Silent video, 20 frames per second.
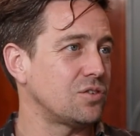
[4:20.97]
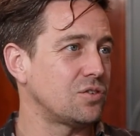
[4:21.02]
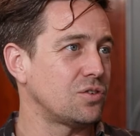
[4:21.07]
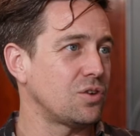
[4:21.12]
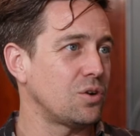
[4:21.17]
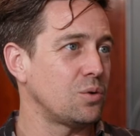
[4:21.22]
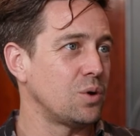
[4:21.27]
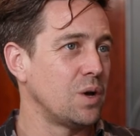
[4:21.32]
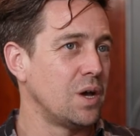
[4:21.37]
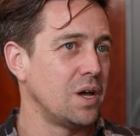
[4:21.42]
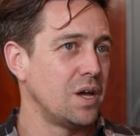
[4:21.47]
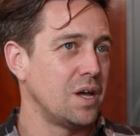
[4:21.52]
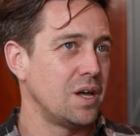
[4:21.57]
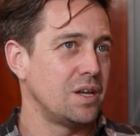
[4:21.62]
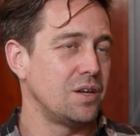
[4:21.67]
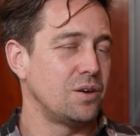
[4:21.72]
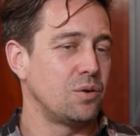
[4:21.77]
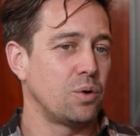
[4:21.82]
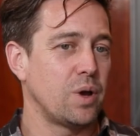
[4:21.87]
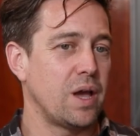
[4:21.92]
So
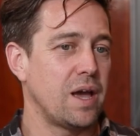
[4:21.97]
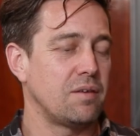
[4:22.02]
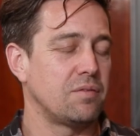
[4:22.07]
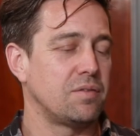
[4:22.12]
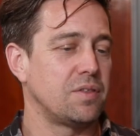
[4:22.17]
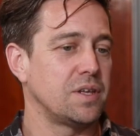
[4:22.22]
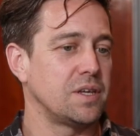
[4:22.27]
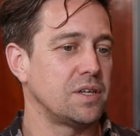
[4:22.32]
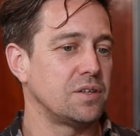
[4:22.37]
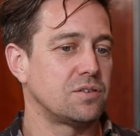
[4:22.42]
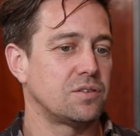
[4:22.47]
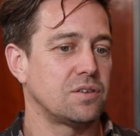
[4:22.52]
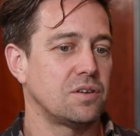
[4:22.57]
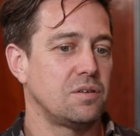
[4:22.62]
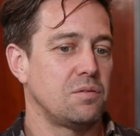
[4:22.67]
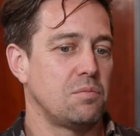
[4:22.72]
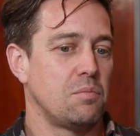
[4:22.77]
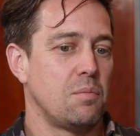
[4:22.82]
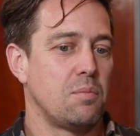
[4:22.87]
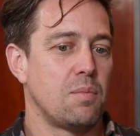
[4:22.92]
we have these
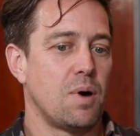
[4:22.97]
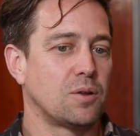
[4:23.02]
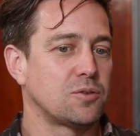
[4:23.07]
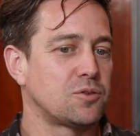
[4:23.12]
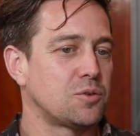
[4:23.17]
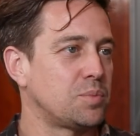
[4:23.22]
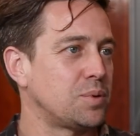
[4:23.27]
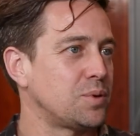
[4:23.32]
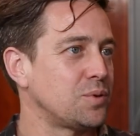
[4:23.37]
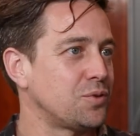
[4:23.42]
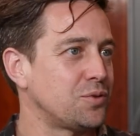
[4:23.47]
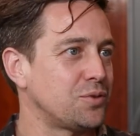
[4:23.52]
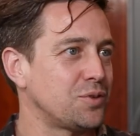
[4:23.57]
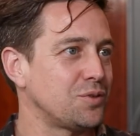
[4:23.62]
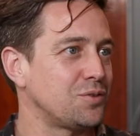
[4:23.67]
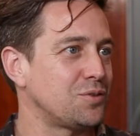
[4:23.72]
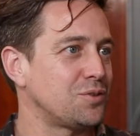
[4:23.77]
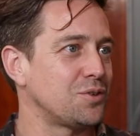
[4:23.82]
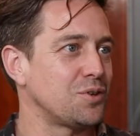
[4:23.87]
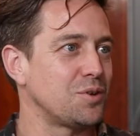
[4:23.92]
multiple
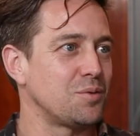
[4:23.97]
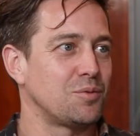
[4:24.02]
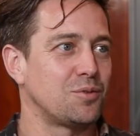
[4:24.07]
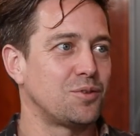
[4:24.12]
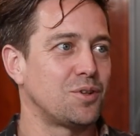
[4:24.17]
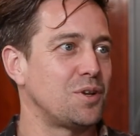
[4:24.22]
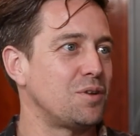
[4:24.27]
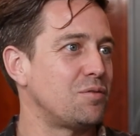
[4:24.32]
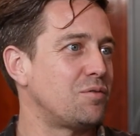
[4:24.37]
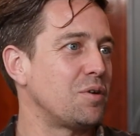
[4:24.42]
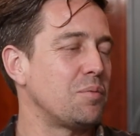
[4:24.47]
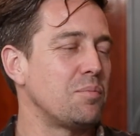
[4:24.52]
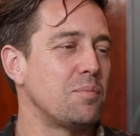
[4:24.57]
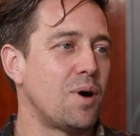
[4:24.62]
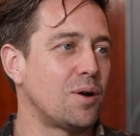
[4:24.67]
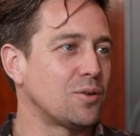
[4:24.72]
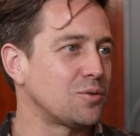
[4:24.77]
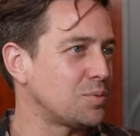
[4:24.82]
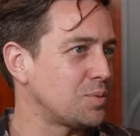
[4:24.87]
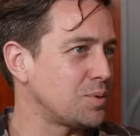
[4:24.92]
systems delivering
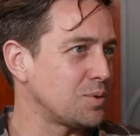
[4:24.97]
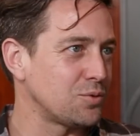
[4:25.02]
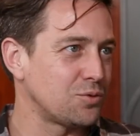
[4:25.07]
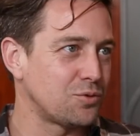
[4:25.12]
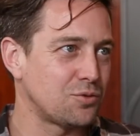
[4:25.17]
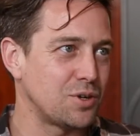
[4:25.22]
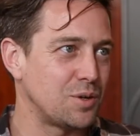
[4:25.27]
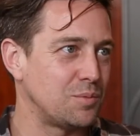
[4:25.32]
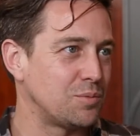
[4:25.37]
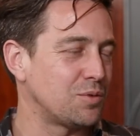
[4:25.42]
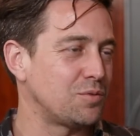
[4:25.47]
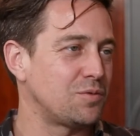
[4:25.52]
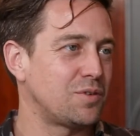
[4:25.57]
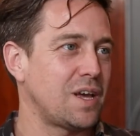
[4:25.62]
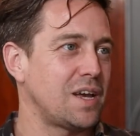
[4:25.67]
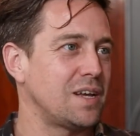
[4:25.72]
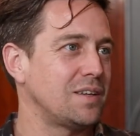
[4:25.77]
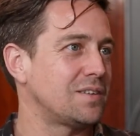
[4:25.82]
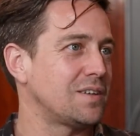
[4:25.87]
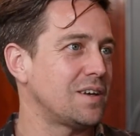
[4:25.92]
multiple streams of
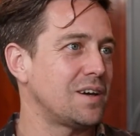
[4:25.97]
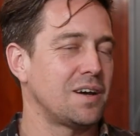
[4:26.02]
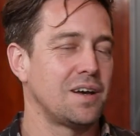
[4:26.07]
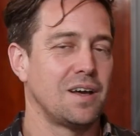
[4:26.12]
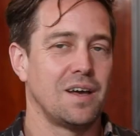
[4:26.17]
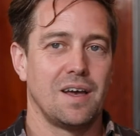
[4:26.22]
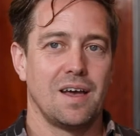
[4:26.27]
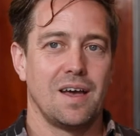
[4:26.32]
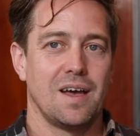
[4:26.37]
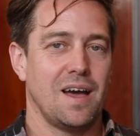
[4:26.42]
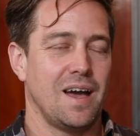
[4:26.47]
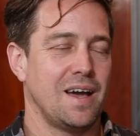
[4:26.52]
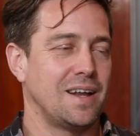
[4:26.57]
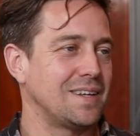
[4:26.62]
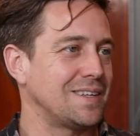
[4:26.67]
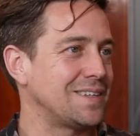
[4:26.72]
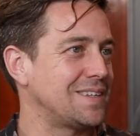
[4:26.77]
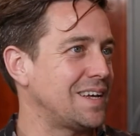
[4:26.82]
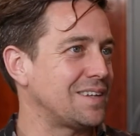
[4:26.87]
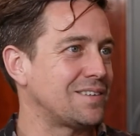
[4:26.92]
data, and
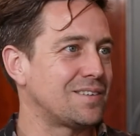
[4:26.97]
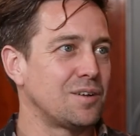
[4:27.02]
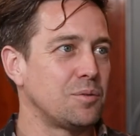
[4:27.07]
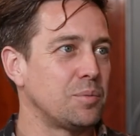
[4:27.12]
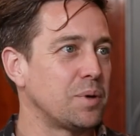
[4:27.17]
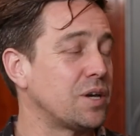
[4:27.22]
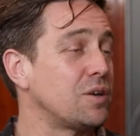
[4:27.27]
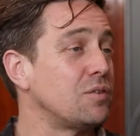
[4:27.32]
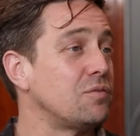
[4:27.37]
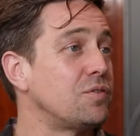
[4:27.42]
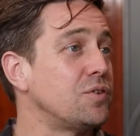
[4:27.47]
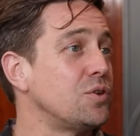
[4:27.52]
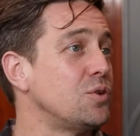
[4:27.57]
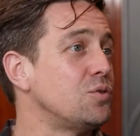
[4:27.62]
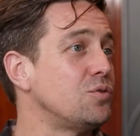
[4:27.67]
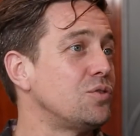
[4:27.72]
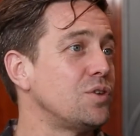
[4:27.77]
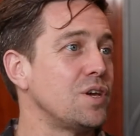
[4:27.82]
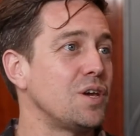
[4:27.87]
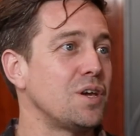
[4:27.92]
it gets a little bit
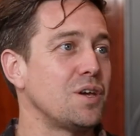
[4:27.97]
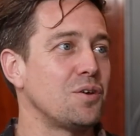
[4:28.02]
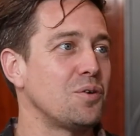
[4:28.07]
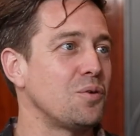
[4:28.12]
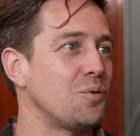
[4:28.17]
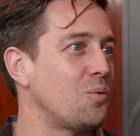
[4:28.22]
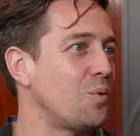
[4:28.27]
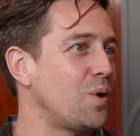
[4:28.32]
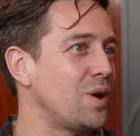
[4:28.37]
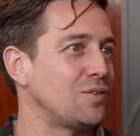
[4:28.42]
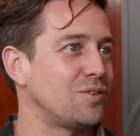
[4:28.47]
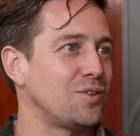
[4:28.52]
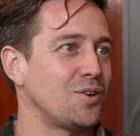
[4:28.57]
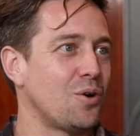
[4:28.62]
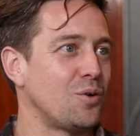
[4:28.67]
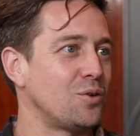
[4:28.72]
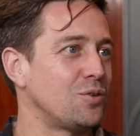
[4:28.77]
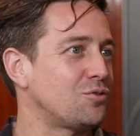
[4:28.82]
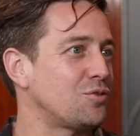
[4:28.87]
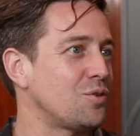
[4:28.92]
confusing. Where's the
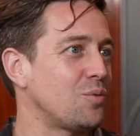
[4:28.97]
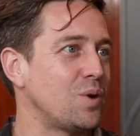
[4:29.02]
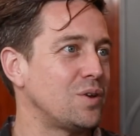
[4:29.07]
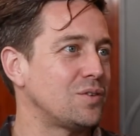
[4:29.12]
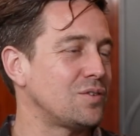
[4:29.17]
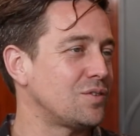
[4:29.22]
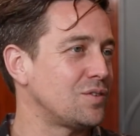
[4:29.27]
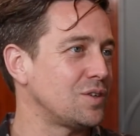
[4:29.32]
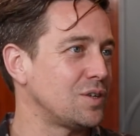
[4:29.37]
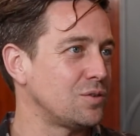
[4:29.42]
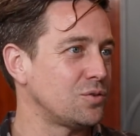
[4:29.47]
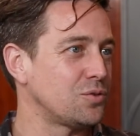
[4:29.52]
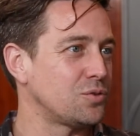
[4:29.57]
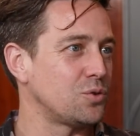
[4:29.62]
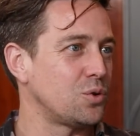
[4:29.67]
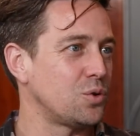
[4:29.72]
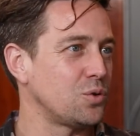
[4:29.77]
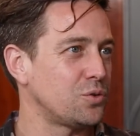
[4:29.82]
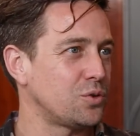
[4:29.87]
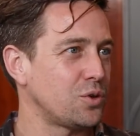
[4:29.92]
ownership? Where's the single
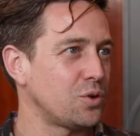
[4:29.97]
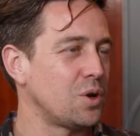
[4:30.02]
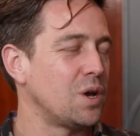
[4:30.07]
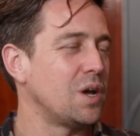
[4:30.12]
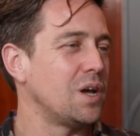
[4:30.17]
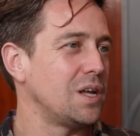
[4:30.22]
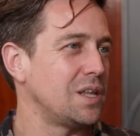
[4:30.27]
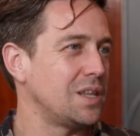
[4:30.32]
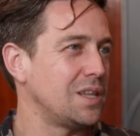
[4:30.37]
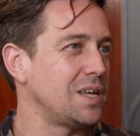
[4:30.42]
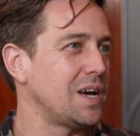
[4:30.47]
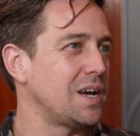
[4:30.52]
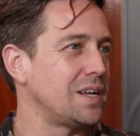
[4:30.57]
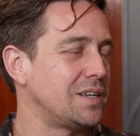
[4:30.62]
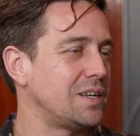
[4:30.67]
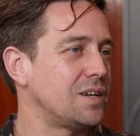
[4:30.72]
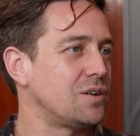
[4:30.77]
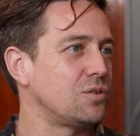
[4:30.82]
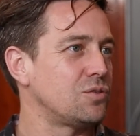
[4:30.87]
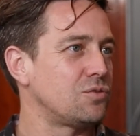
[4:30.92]
source? So the
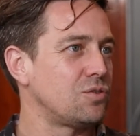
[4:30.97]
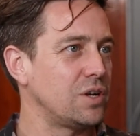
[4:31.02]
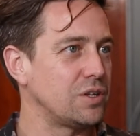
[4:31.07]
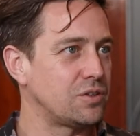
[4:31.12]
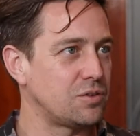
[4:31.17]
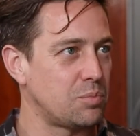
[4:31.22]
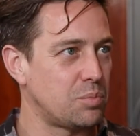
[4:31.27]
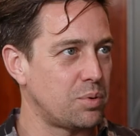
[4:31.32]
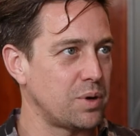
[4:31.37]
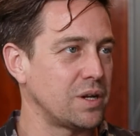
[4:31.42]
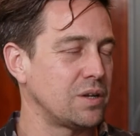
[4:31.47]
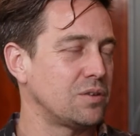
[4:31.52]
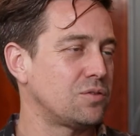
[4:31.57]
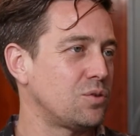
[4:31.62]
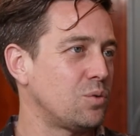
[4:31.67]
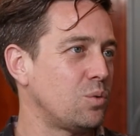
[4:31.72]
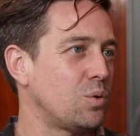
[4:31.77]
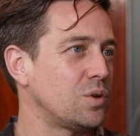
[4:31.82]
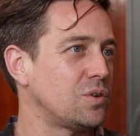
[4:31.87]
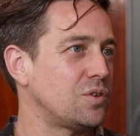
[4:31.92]
idea is really to bring them
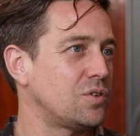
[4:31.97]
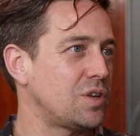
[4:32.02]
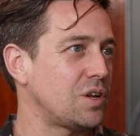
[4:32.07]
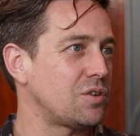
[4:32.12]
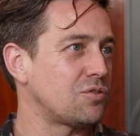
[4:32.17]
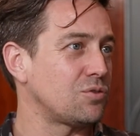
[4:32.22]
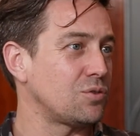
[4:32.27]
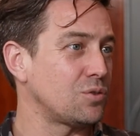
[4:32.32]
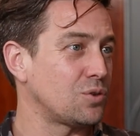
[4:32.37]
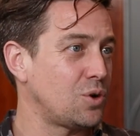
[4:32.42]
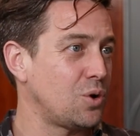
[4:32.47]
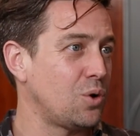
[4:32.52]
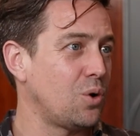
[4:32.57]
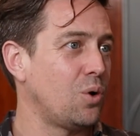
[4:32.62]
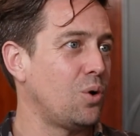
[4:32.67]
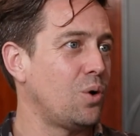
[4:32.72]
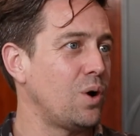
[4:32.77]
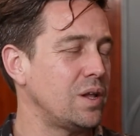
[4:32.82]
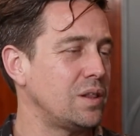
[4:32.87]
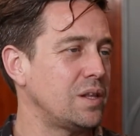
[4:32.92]
to one central
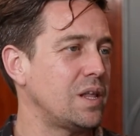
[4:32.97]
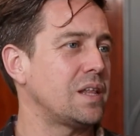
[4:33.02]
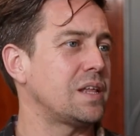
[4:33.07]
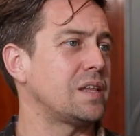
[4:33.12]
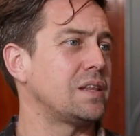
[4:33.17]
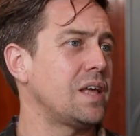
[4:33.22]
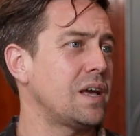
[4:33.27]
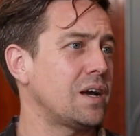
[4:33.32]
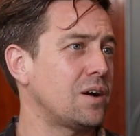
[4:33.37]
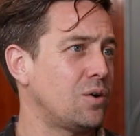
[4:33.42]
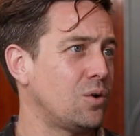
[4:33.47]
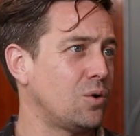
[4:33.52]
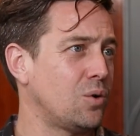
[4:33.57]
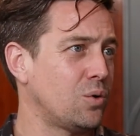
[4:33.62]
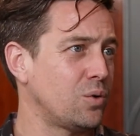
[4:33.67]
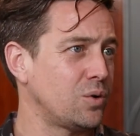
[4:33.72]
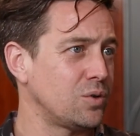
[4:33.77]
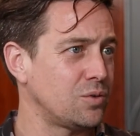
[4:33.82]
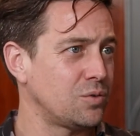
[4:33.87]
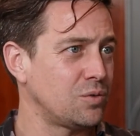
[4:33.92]
core, and that
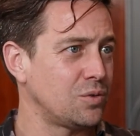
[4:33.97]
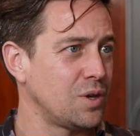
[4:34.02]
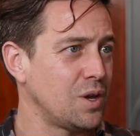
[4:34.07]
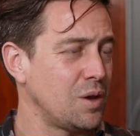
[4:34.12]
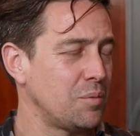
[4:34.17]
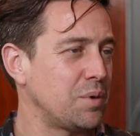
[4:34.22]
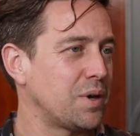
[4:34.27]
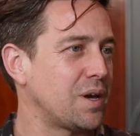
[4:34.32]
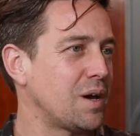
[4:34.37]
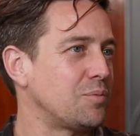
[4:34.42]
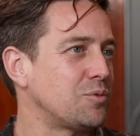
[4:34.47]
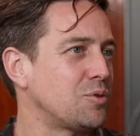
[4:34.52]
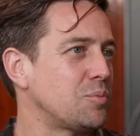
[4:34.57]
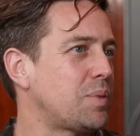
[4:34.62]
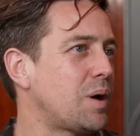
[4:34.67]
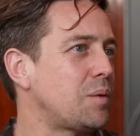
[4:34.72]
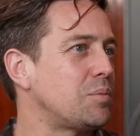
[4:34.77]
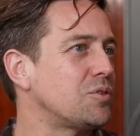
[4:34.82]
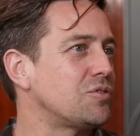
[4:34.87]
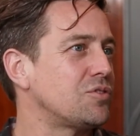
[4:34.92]
core becomes a
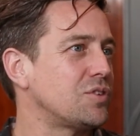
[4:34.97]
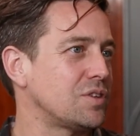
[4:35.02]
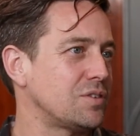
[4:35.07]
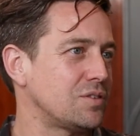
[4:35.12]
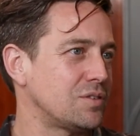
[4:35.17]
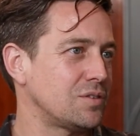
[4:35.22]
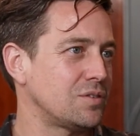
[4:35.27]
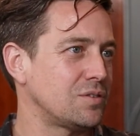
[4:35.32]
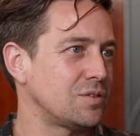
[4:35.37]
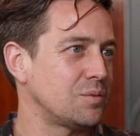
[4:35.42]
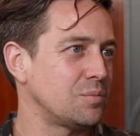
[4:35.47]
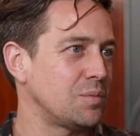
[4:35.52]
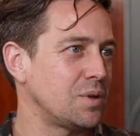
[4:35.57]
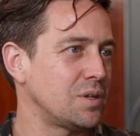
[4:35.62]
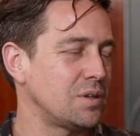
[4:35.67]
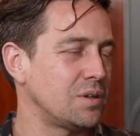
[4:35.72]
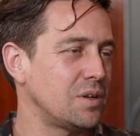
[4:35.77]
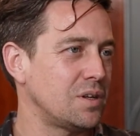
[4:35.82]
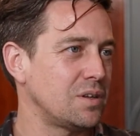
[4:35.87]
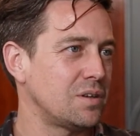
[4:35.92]
publishing system
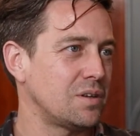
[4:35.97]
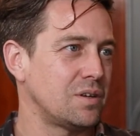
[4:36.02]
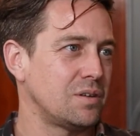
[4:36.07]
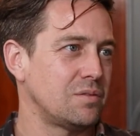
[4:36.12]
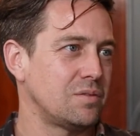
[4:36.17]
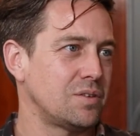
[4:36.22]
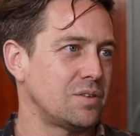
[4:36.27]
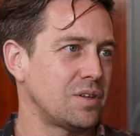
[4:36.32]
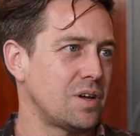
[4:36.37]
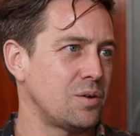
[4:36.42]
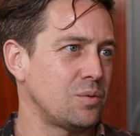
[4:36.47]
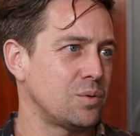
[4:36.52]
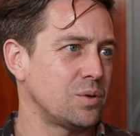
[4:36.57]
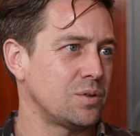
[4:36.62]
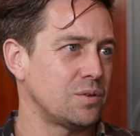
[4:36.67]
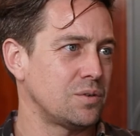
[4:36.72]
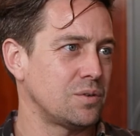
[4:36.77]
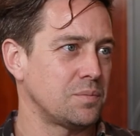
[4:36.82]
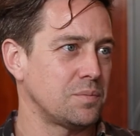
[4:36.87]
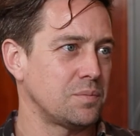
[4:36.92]
and delivers
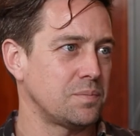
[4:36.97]
outwards.